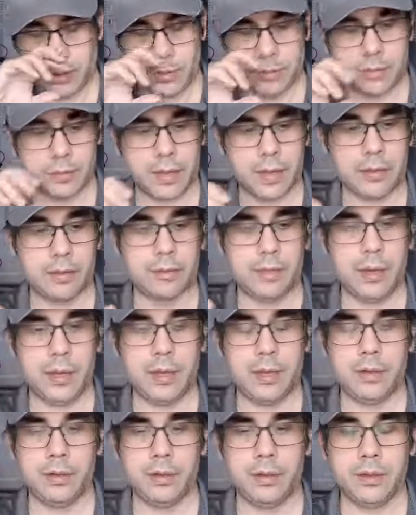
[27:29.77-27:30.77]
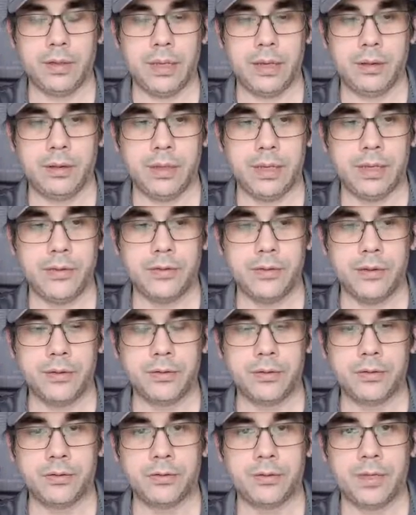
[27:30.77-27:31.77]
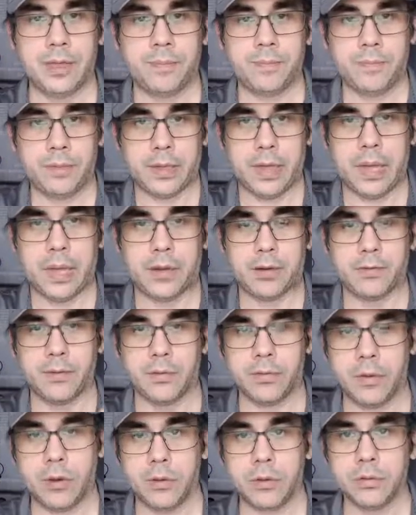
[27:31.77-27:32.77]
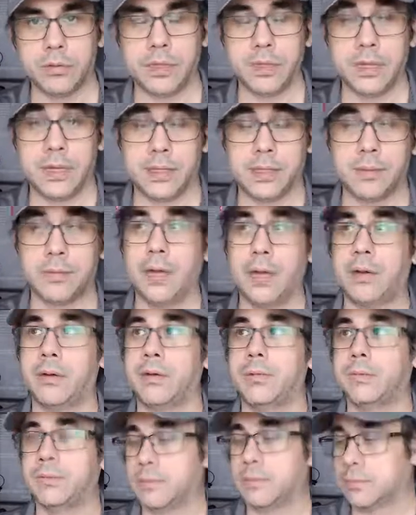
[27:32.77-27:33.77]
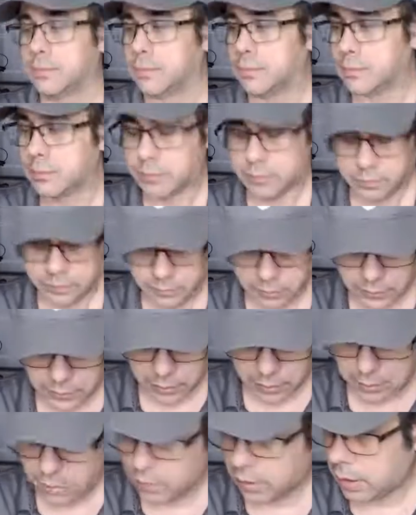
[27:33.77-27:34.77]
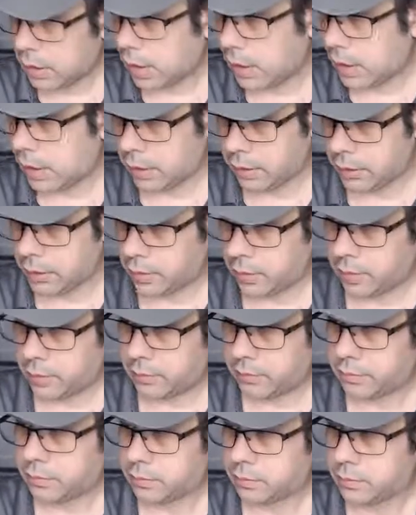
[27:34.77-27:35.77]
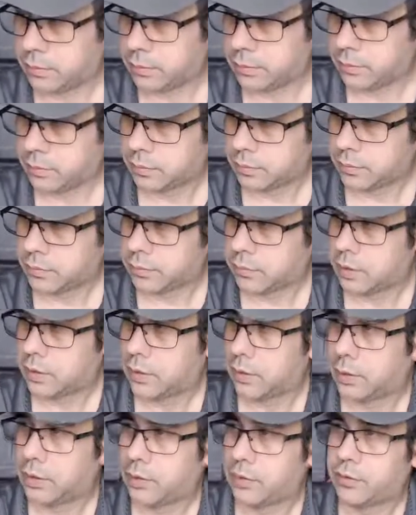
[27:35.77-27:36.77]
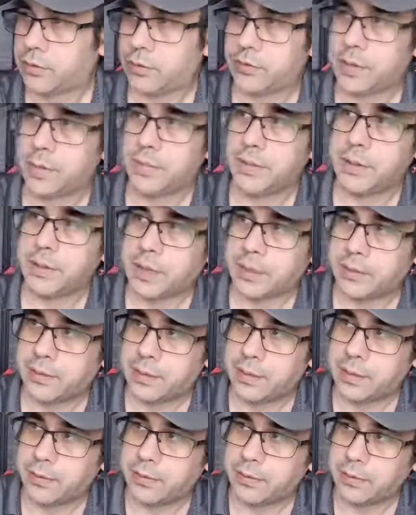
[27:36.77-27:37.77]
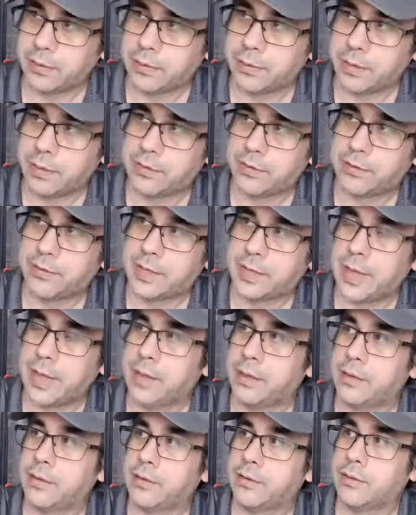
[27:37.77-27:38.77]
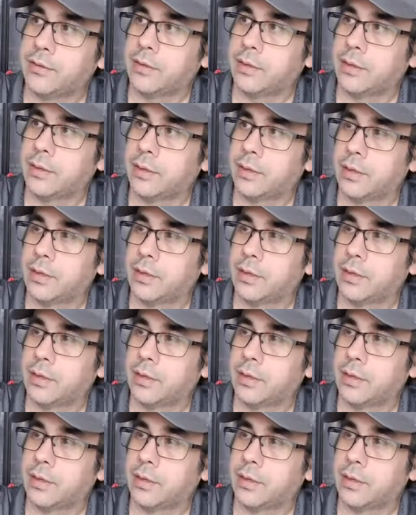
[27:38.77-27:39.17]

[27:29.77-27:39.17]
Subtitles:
So that way they're easier to slip out of the mold and get them out. And so something like these stands